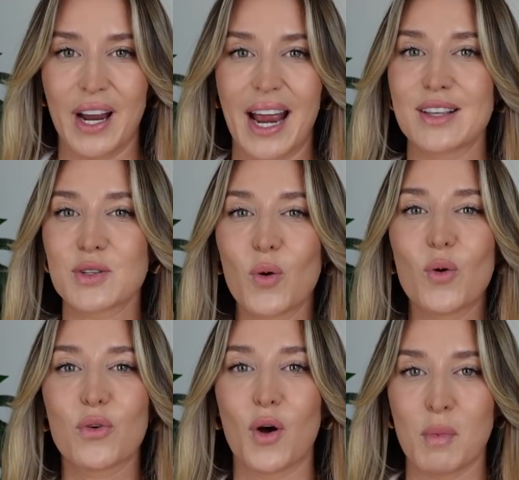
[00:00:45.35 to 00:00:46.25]
and it's all
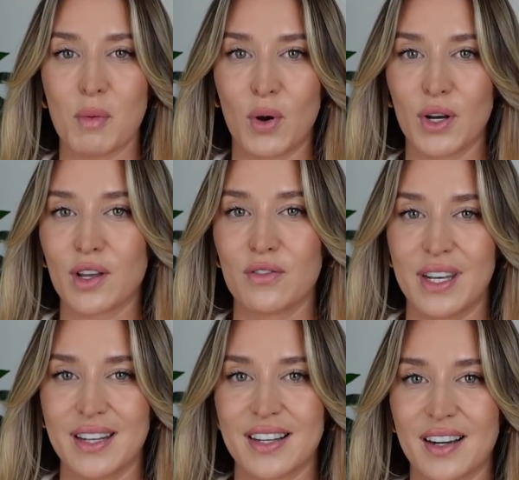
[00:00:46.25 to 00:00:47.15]
from Monica
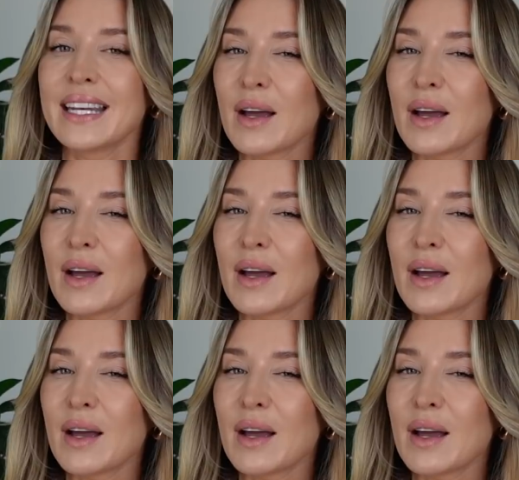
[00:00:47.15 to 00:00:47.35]
Vinader.